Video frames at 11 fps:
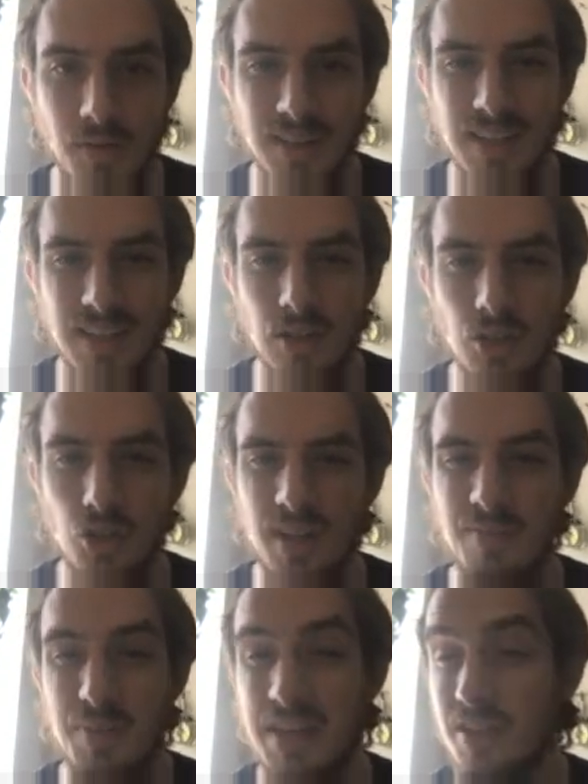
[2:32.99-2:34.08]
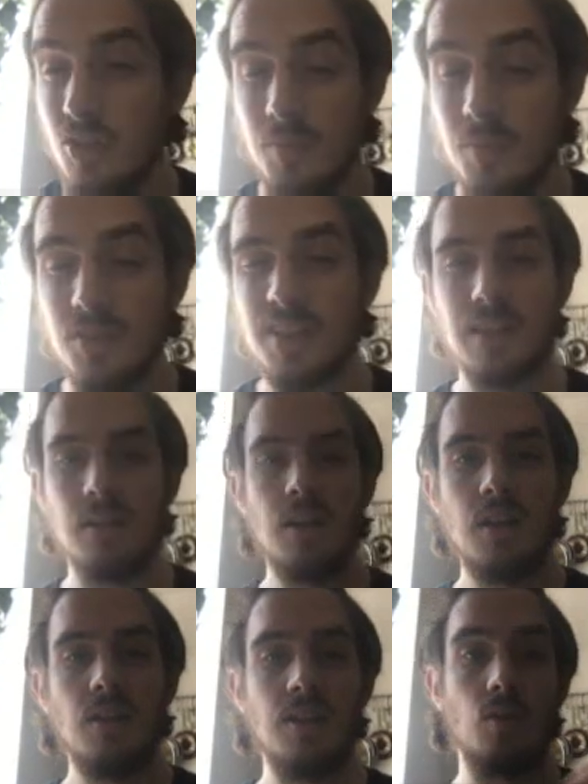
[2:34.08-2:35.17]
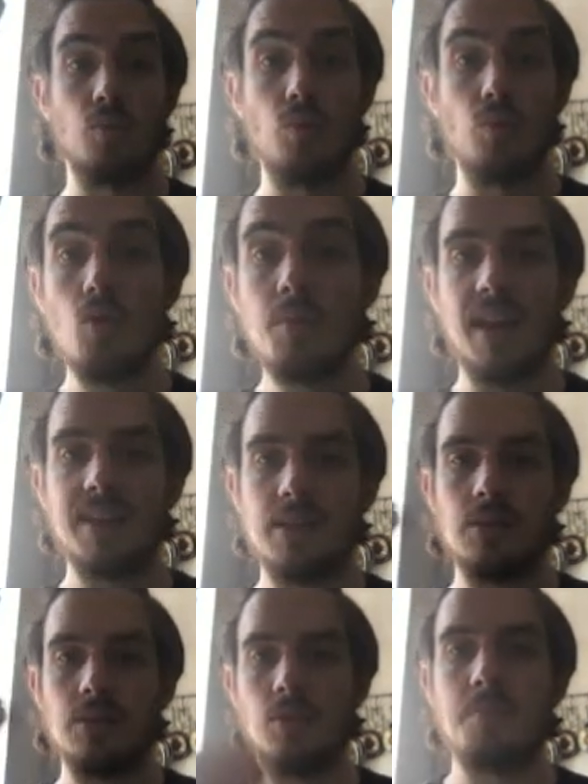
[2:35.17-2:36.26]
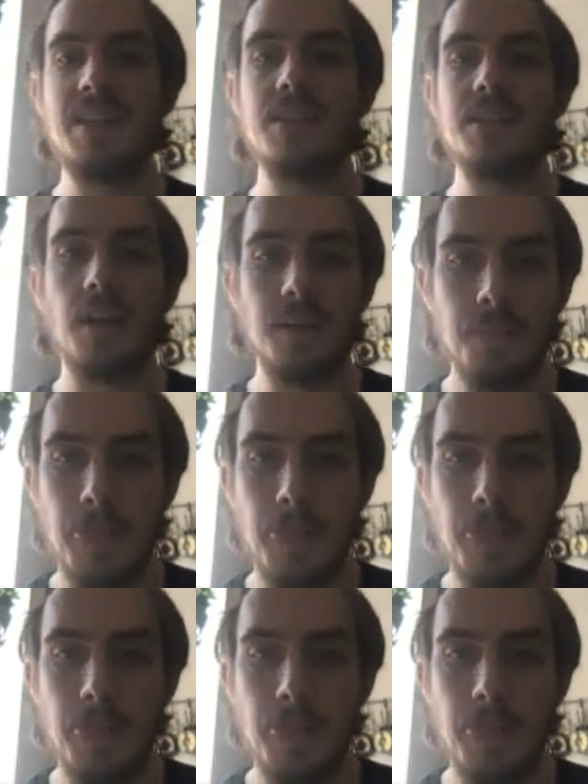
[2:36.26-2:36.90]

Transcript: it's like a string of beads, almost like a rope that has these little beads on it.